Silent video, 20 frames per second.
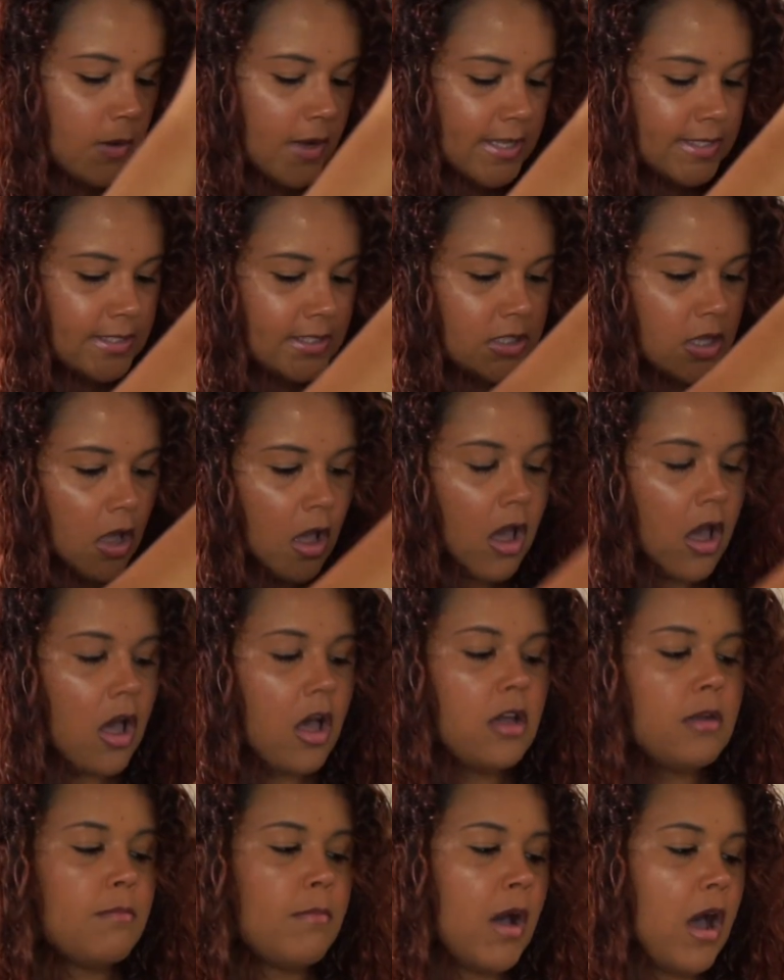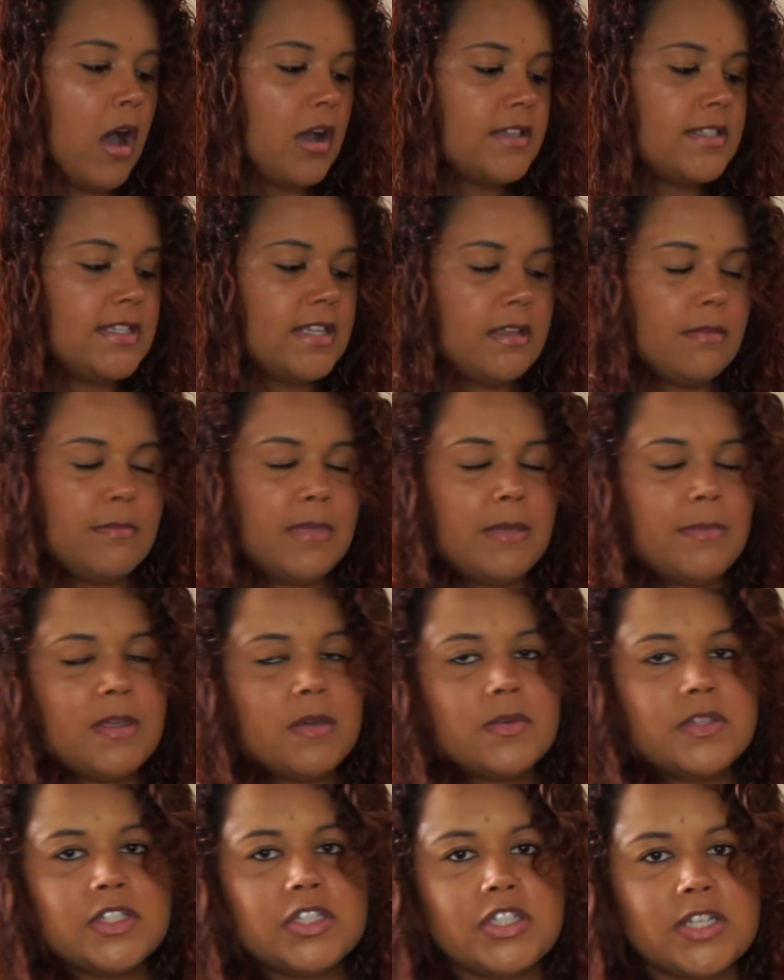I saw unbox it. Maybe
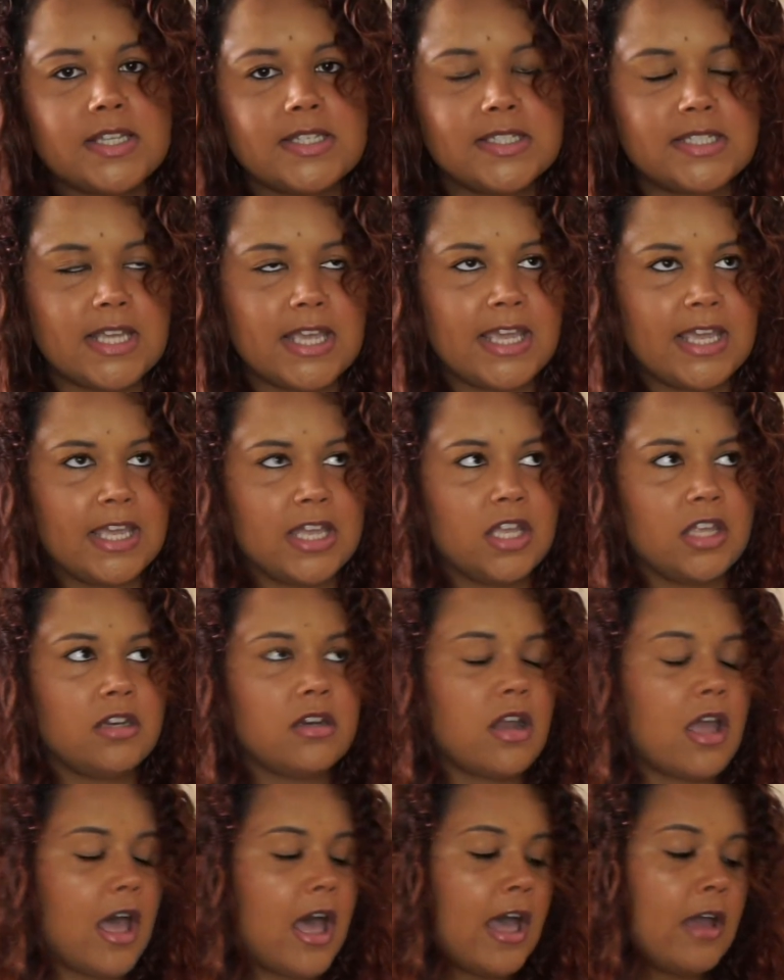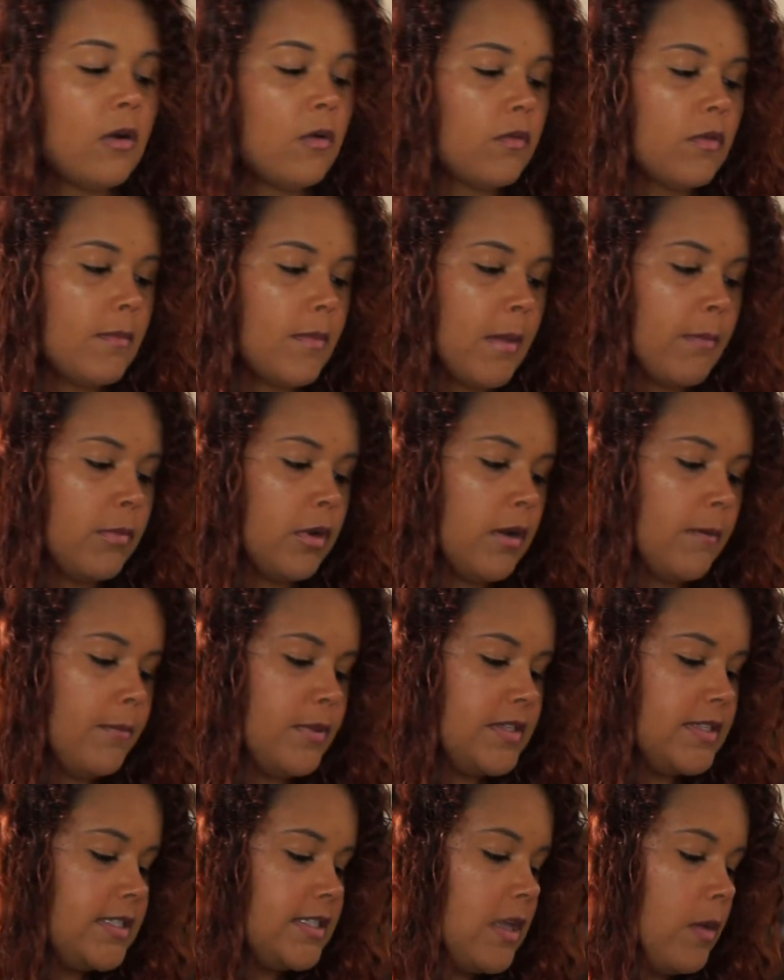it was just Anne, I don't remember,
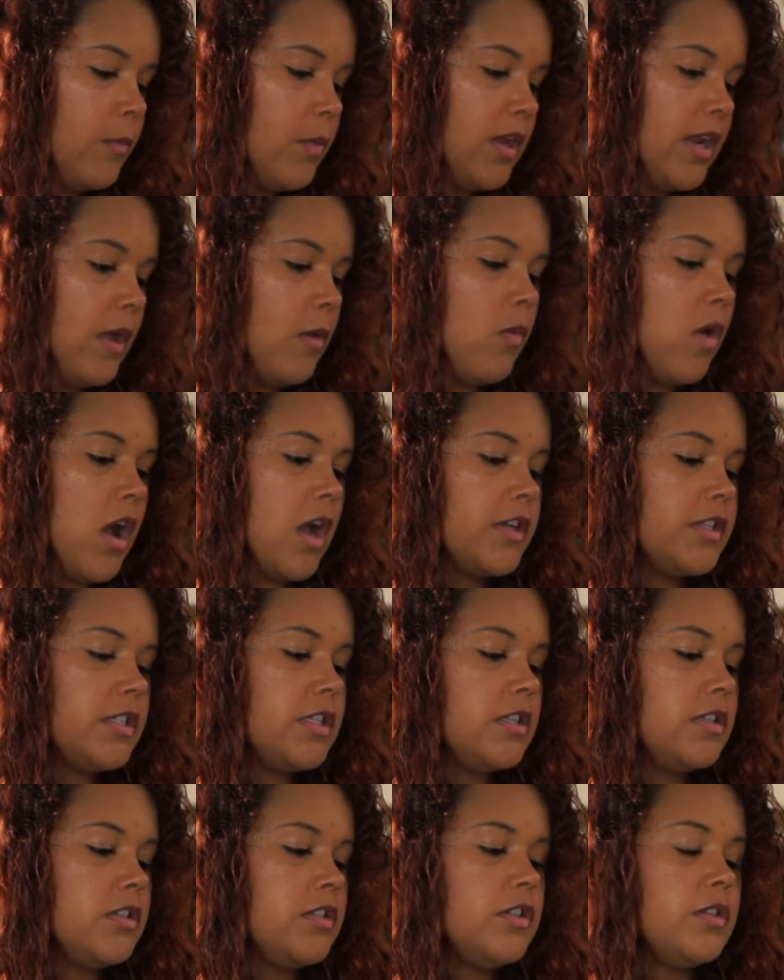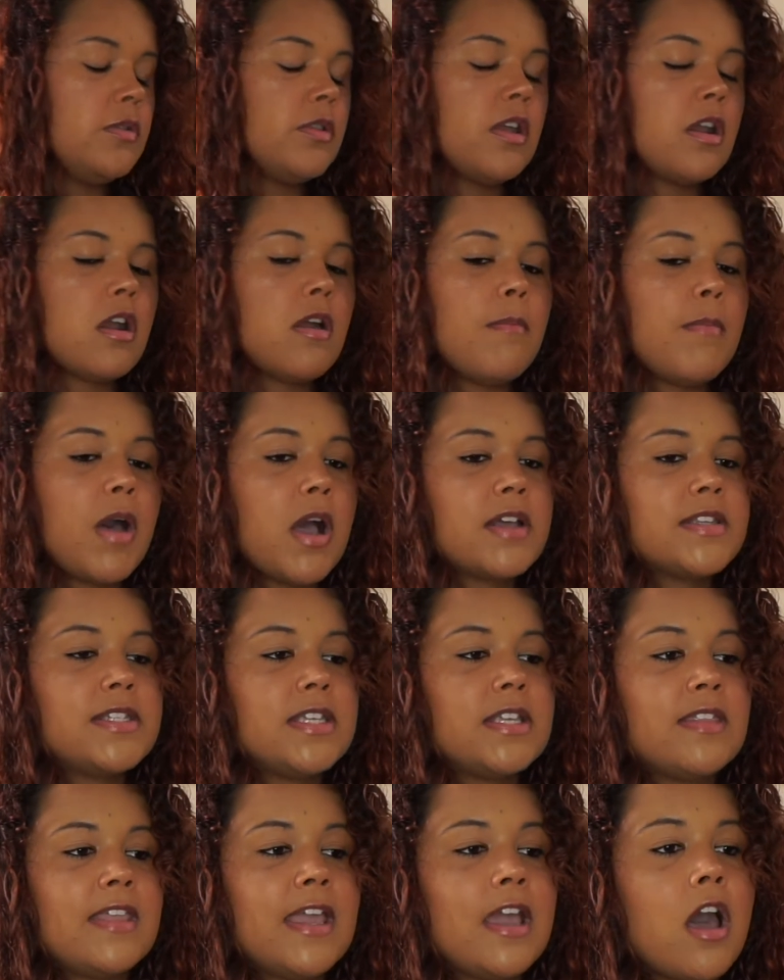but someone I watched do their
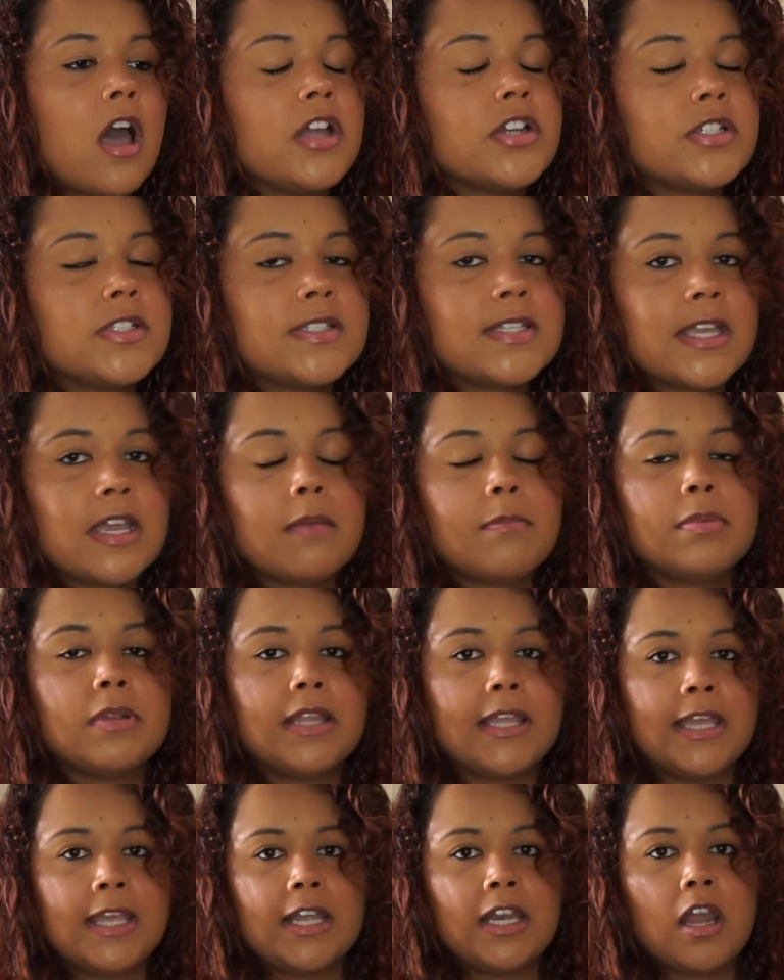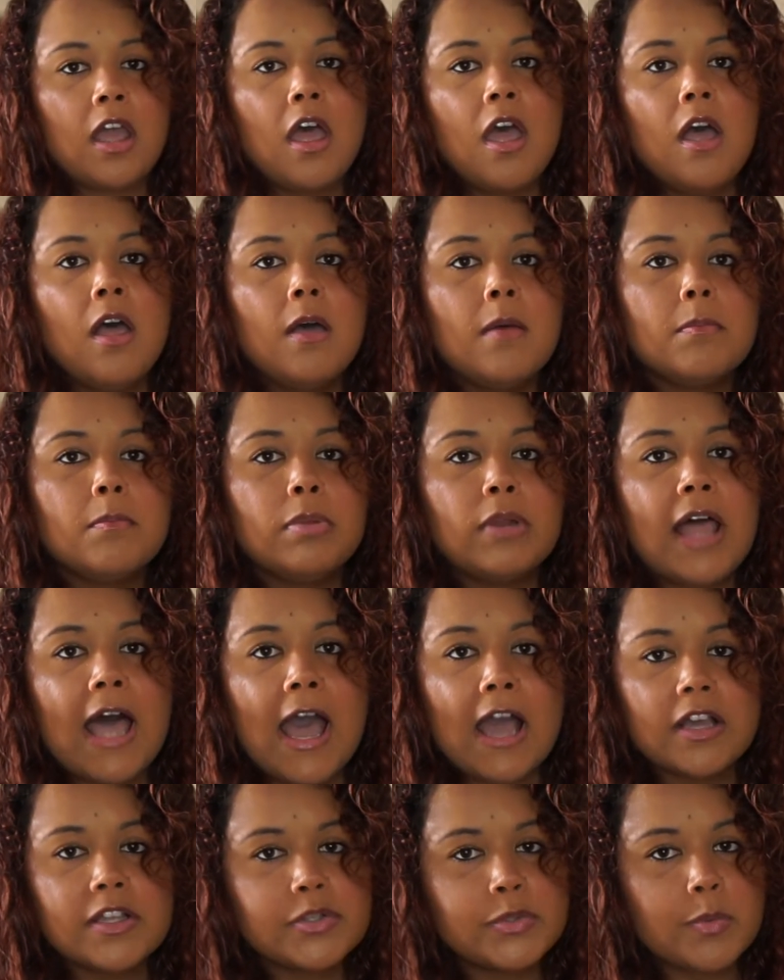unboxing, they got just like a plain
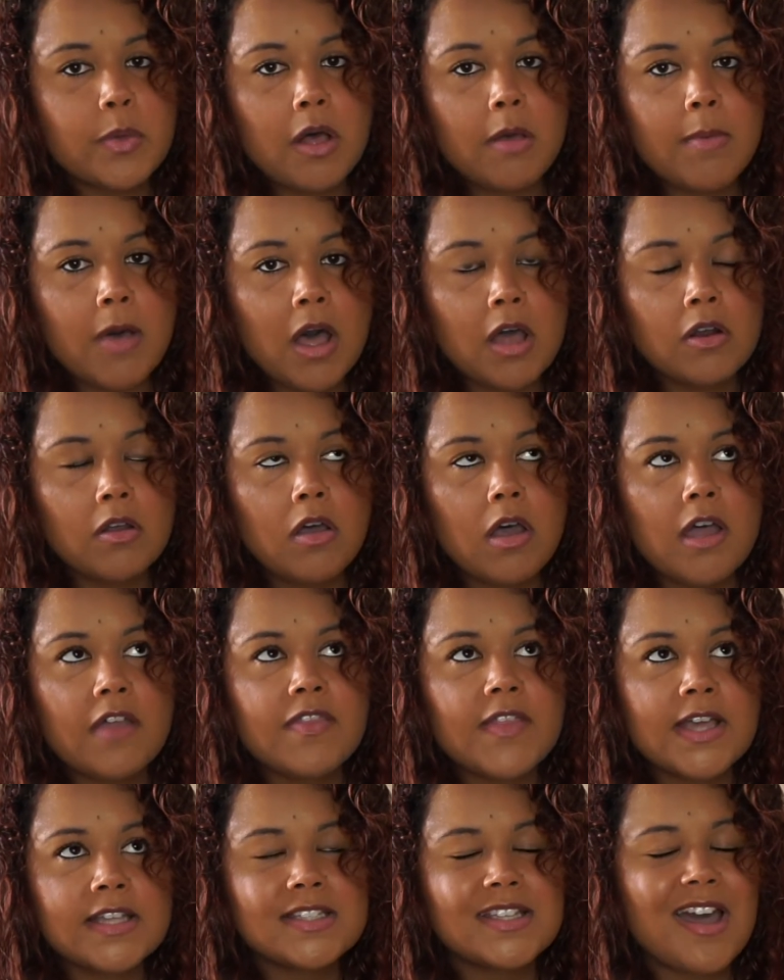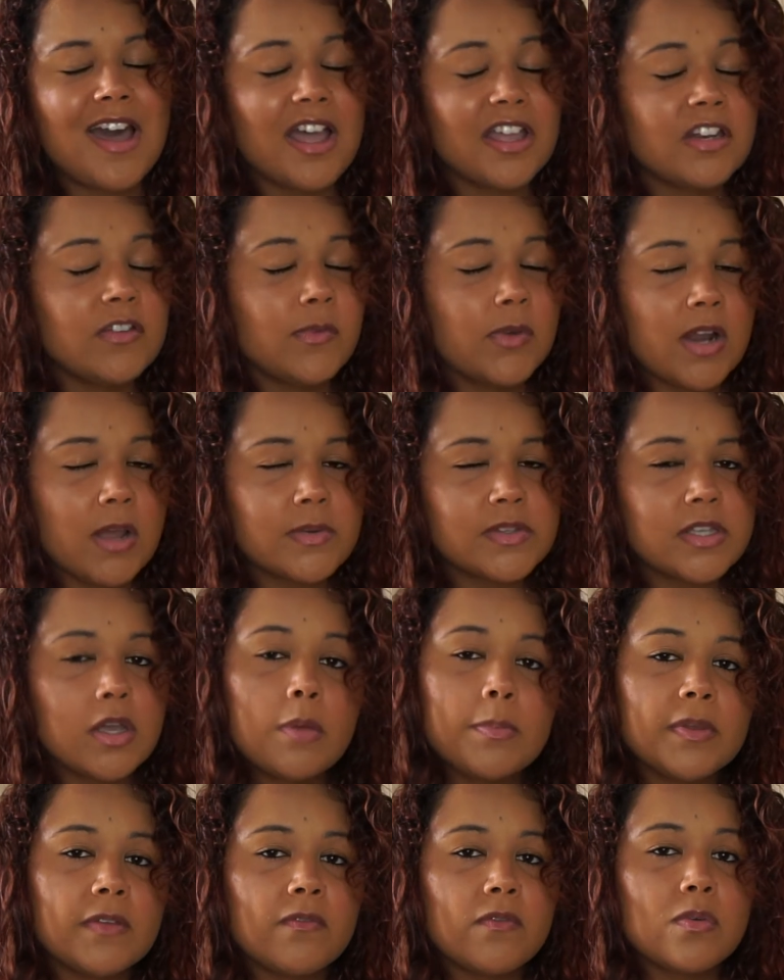black Swell bottle, and that's kind of what I was
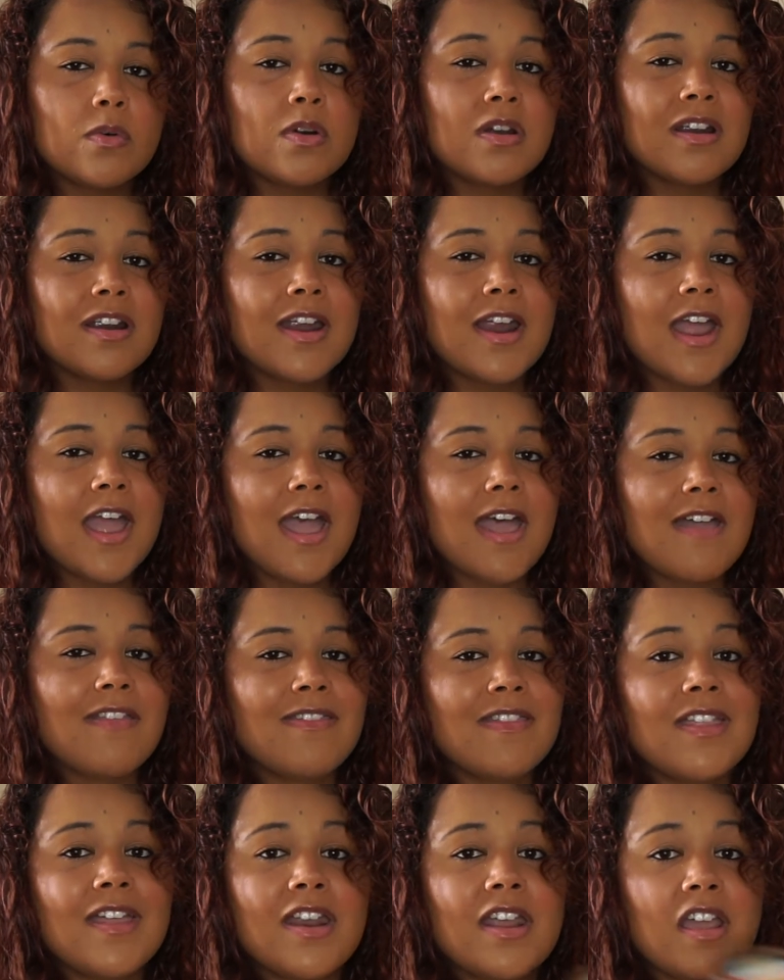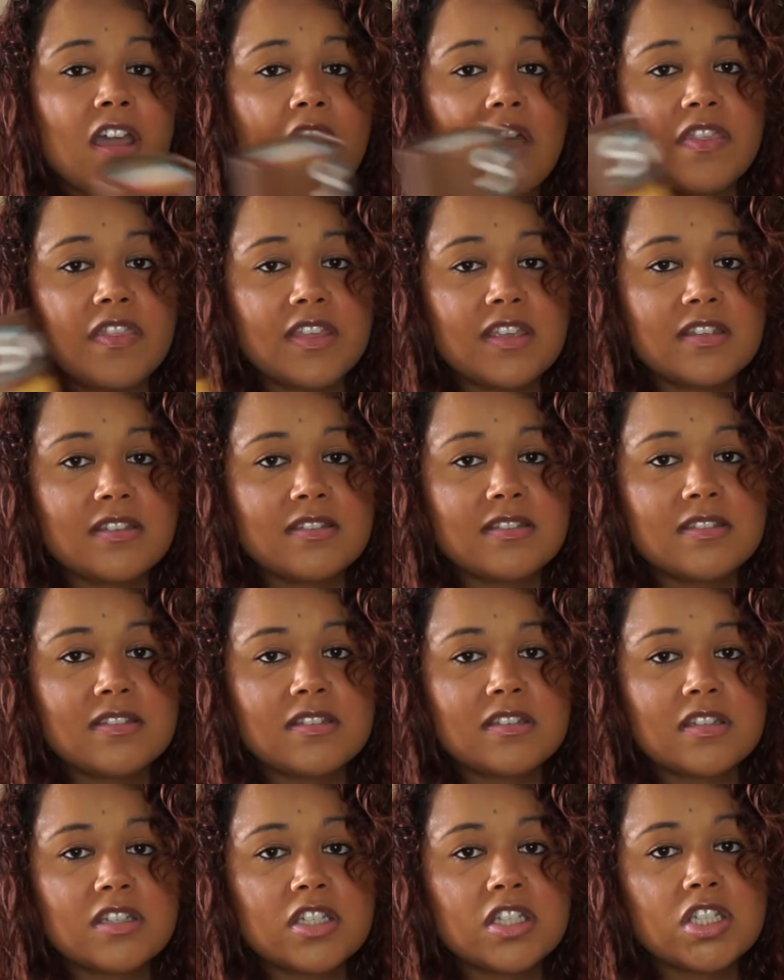hoping for, and then I got this.
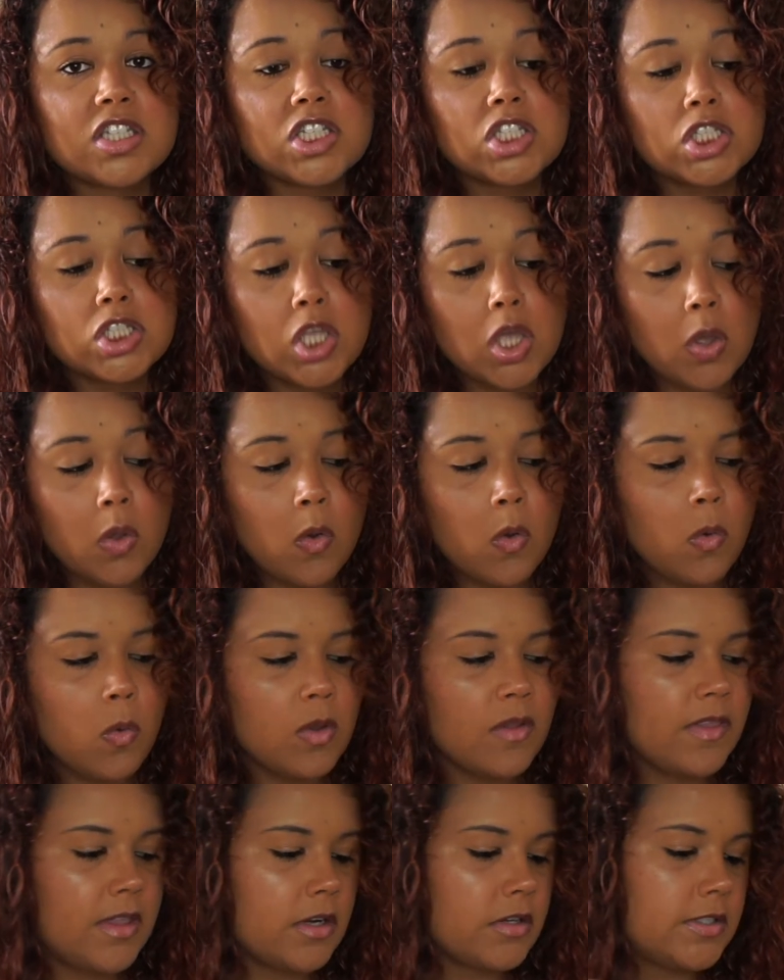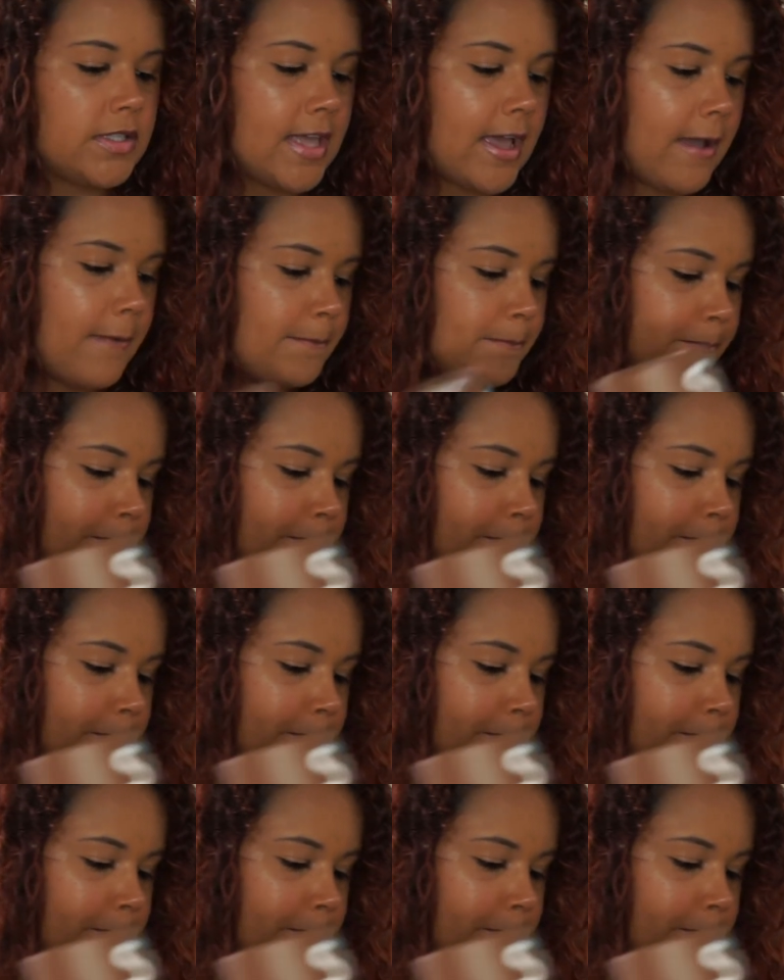So there's that.